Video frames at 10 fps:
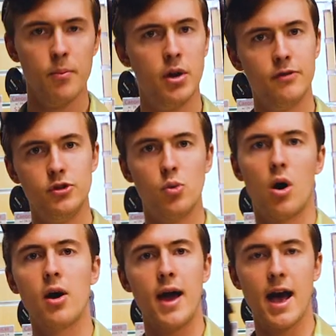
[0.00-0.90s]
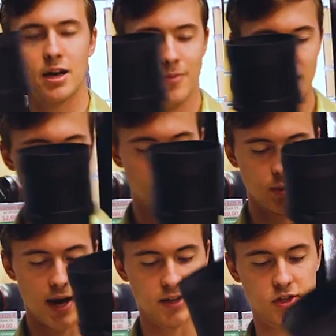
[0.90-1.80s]
but if you are acclimated
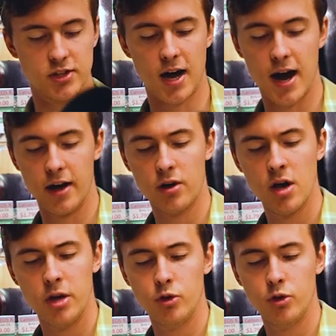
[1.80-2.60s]
to that style,